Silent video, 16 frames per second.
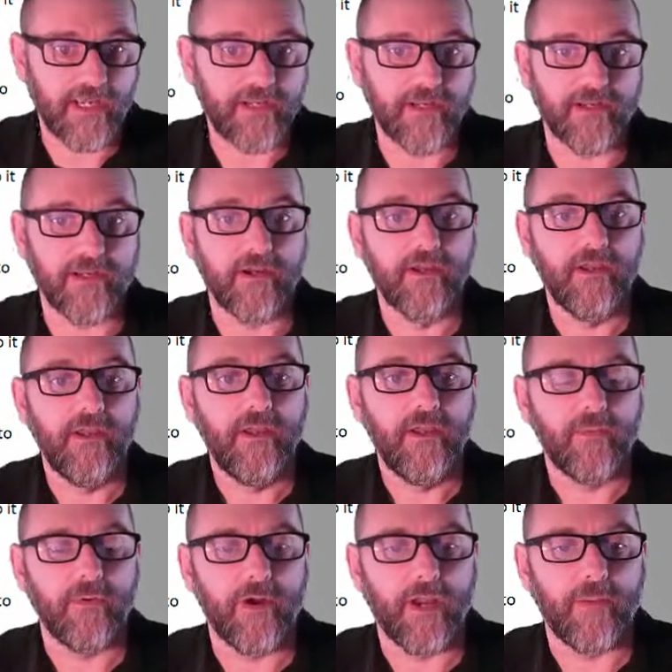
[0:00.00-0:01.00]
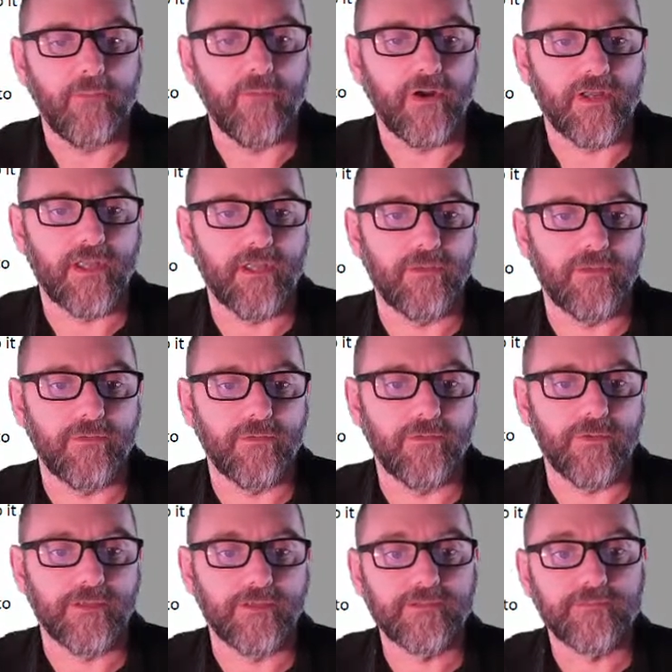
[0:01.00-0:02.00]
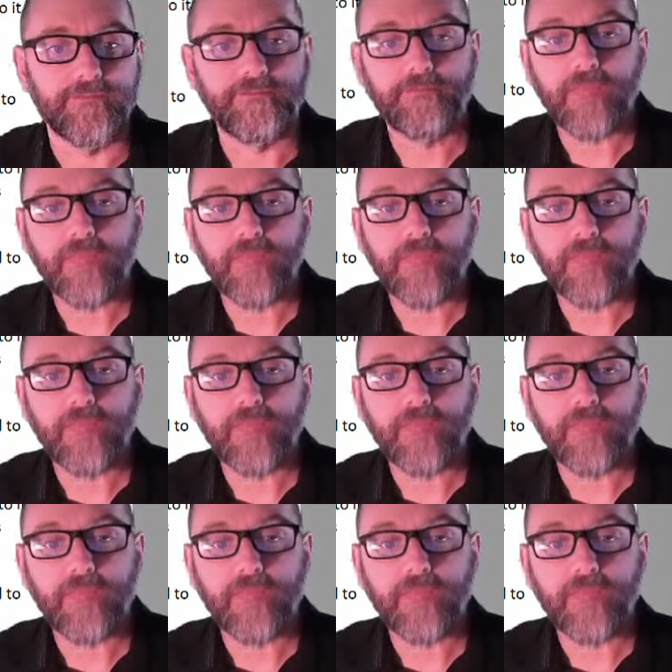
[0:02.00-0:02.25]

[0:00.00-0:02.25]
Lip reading: here, where I'm walking you through this.